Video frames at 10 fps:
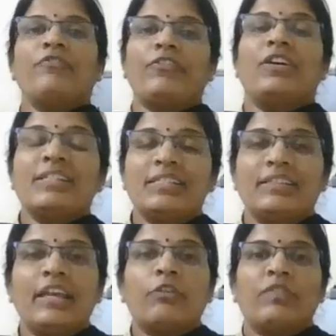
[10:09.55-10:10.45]
first
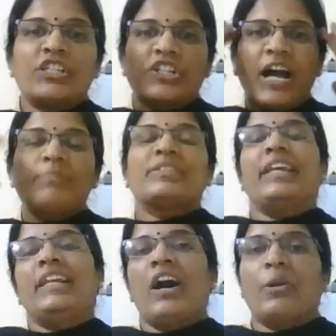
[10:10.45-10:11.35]
thing which comes
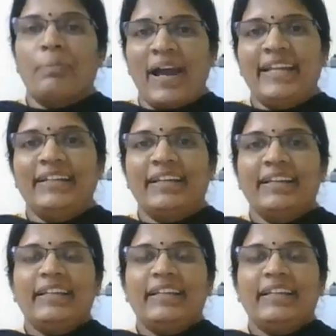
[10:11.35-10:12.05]
in our mind,